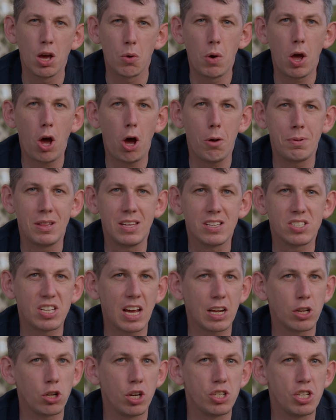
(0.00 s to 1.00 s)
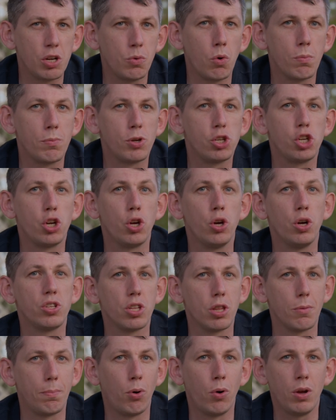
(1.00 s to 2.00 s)
We're hoping this technology will mature to
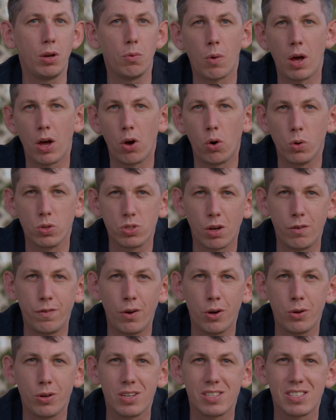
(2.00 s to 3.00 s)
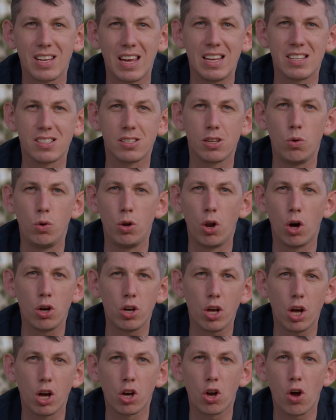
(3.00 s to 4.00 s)
the point where autofocus is no longer
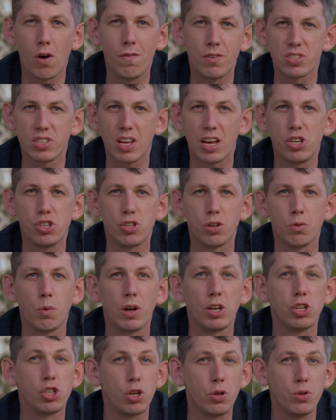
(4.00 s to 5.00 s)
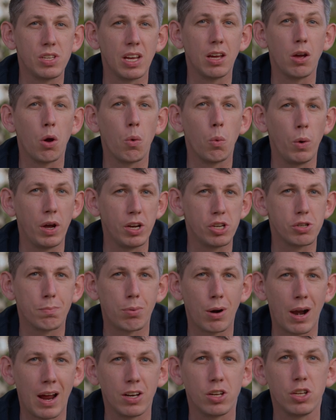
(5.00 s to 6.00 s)
a conversation when choosing which
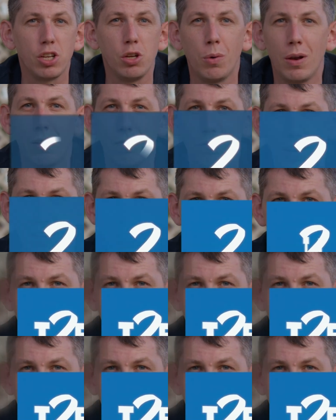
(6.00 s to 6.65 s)
brand you will invest